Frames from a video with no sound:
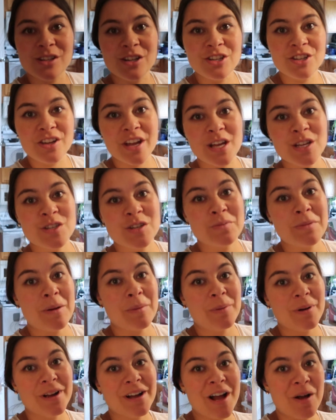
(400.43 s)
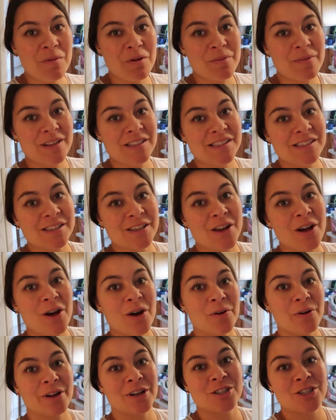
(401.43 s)
So do you guys remember a couple months
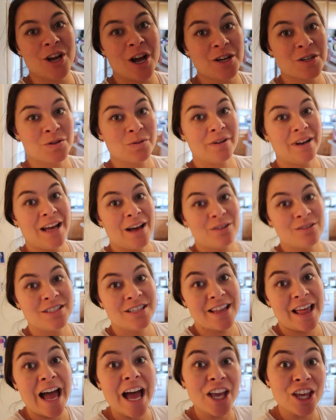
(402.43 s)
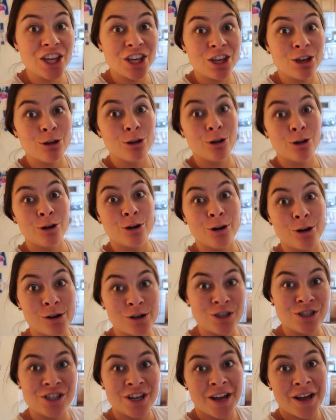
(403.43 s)
ago when Josh went out to that
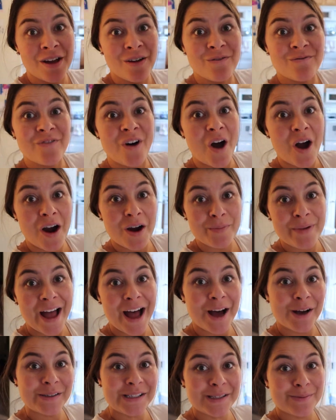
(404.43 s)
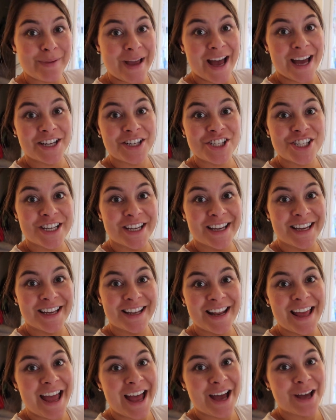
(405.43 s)
huge farmhouse
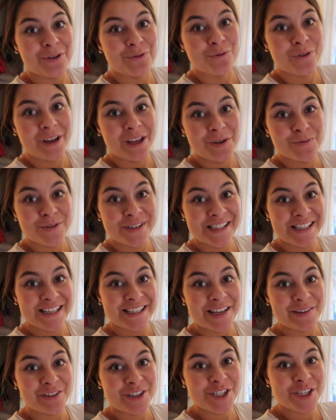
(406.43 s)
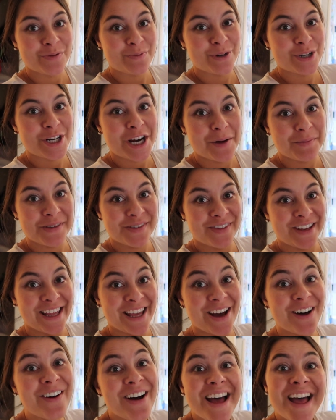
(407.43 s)
mansion and William was in Devin Supertramp's
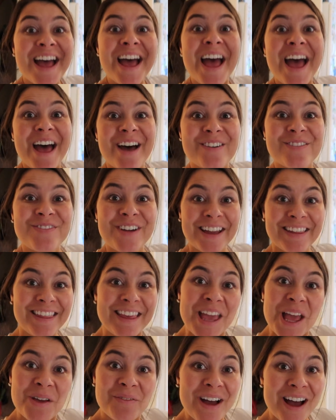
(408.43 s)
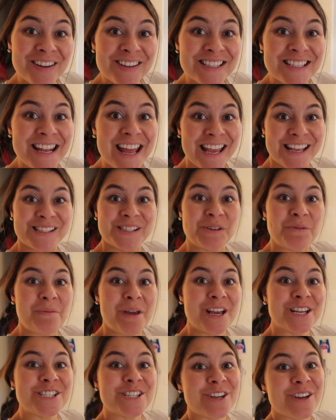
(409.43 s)
video? It finally came out today, so
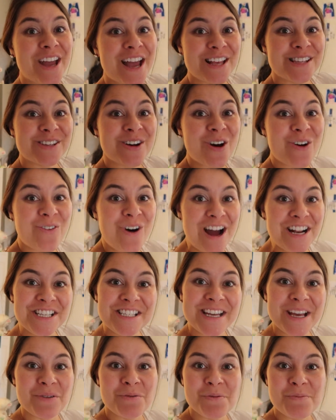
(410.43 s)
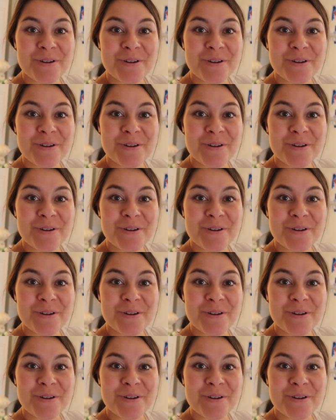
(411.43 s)
make sure you guys go watch it.